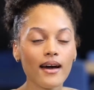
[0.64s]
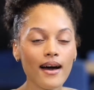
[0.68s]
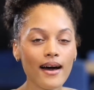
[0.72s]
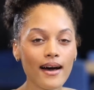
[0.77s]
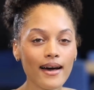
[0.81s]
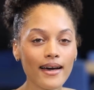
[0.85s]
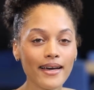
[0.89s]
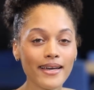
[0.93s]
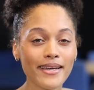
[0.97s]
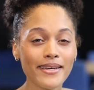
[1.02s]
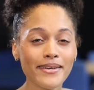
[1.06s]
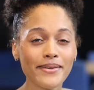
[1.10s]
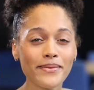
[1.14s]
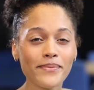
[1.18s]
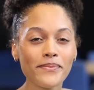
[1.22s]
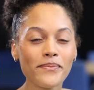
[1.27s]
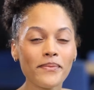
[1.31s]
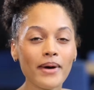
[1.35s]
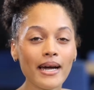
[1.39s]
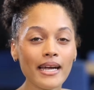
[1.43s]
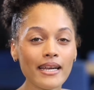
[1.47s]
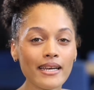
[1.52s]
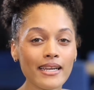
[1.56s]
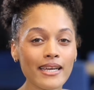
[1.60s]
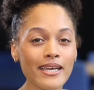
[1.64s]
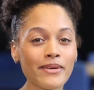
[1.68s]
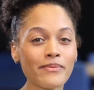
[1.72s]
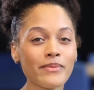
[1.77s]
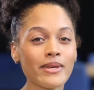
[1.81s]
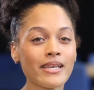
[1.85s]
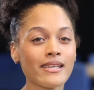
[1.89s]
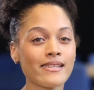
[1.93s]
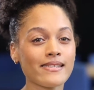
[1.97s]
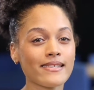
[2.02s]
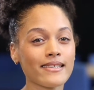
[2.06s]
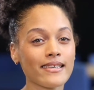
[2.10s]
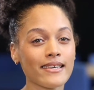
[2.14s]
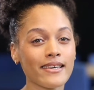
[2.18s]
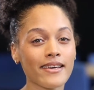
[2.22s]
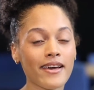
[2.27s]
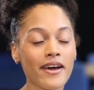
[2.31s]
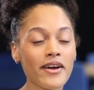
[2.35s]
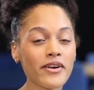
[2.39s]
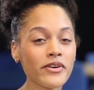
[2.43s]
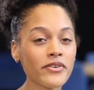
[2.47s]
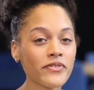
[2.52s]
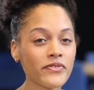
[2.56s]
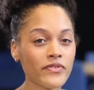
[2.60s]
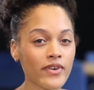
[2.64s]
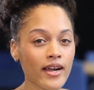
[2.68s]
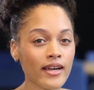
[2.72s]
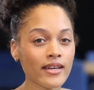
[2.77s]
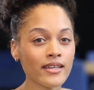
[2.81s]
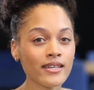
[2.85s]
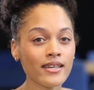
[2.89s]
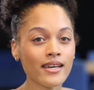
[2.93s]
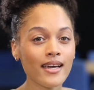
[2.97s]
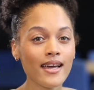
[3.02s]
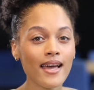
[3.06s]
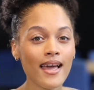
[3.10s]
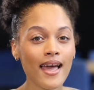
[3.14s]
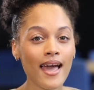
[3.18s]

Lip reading: Hi, my name is Kiara Frank,